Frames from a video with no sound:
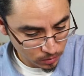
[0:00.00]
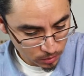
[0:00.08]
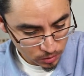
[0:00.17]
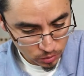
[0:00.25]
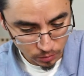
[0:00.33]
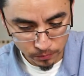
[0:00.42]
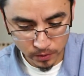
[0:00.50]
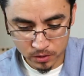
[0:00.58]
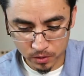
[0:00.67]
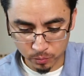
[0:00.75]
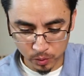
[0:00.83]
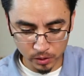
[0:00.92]
So if it's
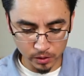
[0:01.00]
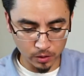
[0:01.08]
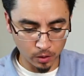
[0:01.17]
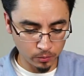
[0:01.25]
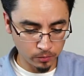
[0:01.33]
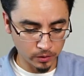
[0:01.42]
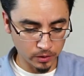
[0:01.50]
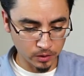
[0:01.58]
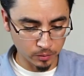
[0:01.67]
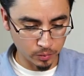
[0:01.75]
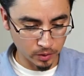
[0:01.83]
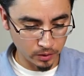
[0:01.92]
complete, hopefully it
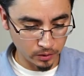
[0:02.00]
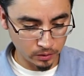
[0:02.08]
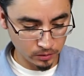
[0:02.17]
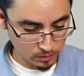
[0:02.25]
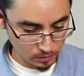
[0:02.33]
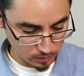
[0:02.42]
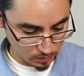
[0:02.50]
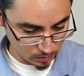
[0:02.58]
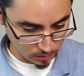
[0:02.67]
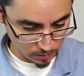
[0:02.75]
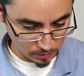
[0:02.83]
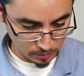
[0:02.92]
could bring
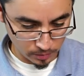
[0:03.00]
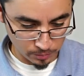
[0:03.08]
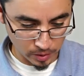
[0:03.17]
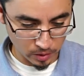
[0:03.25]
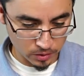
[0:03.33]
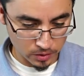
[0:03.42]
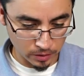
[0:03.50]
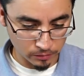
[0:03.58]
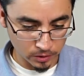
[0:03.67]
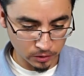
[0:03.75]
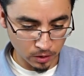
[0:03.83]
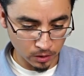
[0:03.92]
about
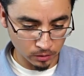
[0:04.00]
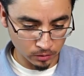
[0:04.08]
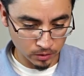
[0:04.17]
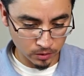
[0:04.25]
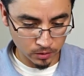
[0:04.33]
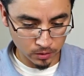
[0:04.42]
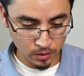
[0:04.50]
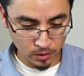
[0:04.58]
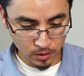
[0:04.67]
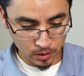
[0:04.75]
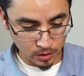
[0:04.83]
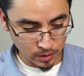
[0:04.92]
$70.
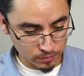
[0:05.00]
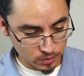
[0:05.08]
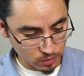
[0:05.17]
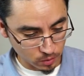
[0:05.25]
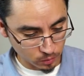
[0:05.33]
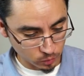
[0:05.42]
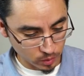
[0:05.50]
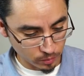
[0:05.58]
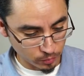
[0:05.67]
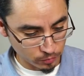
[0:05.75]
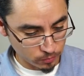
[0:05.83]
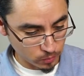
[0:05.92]
I've sold one
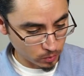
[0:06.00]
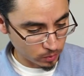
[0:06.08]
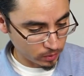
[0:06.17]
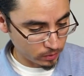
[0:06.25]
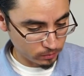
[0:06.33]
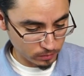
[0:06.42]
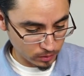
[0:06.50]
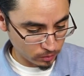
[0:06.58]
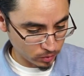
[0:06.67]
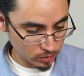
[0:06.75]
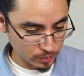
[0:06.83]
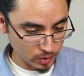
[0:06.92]
before and it
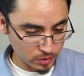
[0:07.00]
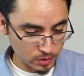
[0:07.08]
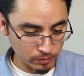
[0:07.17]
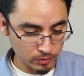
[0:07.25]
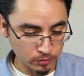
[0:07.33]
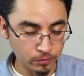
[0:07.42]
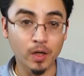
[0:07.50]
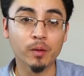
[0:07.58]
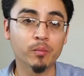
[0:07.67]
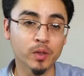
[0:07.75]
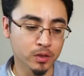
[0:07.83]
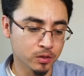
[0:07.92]
was about 75
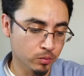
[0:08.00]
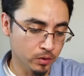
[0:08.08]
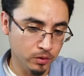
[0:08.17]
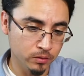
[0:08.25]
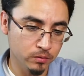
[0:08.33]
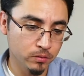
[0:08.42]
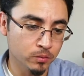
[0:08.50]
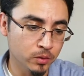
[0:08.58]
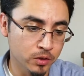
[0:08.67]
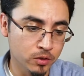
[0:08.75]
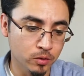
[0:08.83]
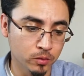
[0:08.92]
bucks what it
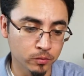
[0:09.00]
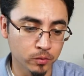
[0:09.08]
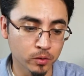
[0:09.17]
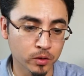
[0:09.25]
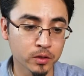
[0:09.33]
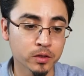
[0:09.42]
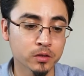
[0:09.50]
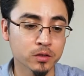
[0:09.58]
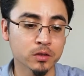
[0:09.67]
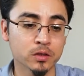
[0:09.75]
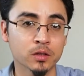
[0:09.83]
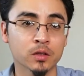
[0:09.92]
sold for, and here's
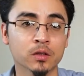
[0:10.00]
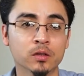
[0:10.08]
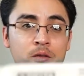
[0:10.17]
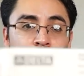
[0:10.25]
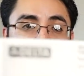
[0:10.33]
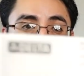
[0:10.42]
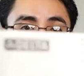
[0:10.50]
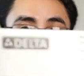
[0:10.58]
the unit